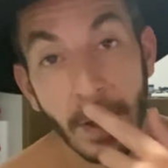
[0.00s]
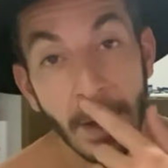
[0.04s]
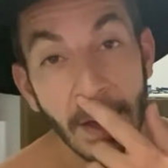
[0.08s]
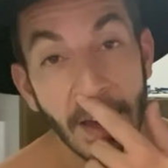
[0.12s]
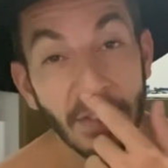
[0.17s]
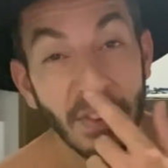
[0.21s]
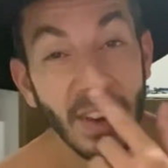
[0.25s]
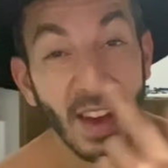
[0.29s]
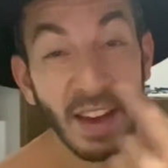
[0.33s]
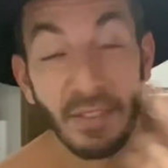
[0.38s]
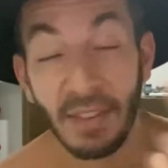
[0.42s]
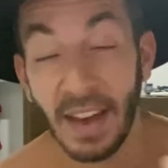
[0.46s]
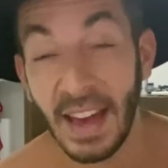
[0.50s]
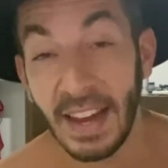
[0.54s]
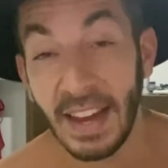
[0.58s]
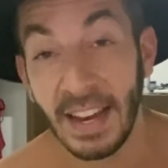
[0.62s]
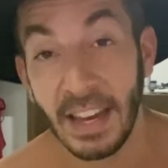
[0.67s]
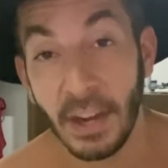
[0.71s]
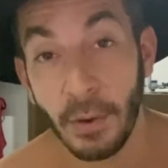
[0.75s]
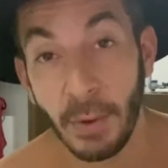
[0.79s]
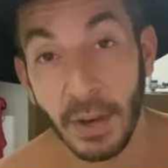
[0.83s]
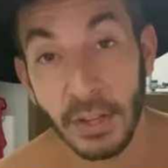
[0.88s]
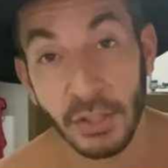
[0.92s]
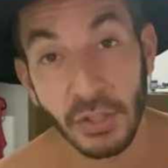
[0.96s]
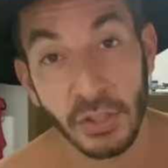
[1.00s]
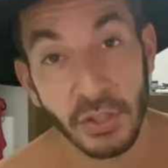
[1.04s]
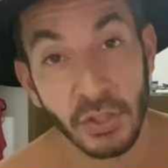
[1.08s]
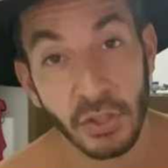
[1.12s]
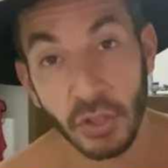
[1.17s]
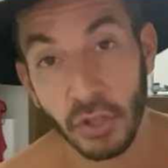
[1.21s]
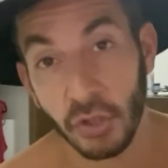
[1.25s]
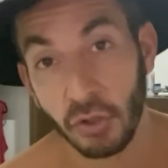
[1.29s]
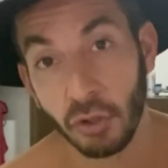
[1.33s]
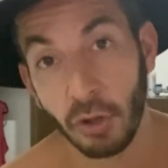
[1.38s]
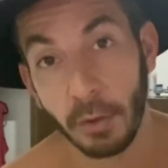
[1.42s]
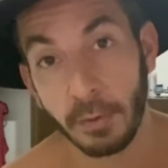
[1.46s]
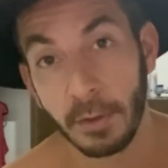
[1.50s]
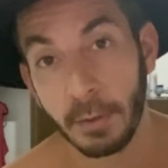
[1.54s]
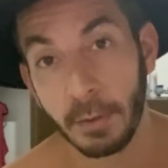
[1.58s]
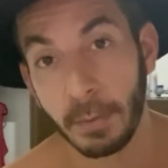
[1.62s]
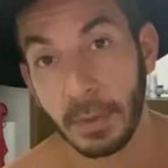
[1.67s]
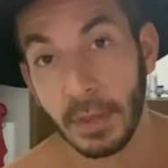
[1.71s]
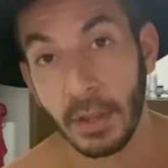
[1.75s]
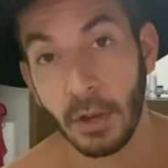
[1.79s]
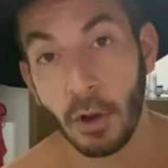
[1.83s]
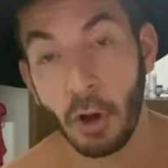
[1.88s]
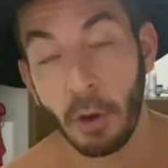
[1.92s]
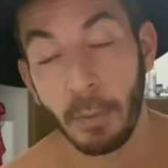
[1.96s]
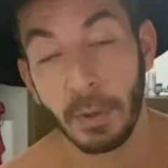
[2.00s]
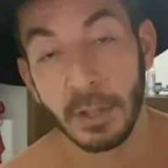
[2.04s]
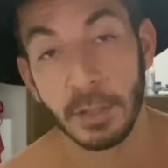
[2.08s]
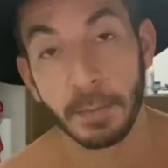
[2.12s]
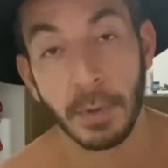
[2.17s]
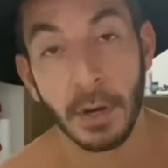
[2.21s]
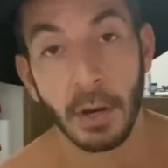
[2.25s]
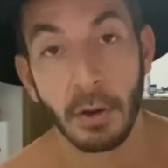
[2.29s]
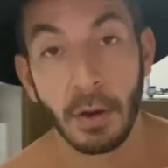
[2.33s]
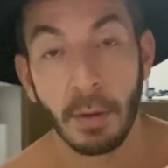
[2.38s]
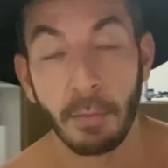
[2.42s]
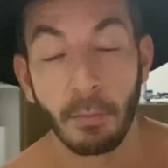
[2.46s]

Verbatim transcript: If you have any questions, just drop them in the comments below.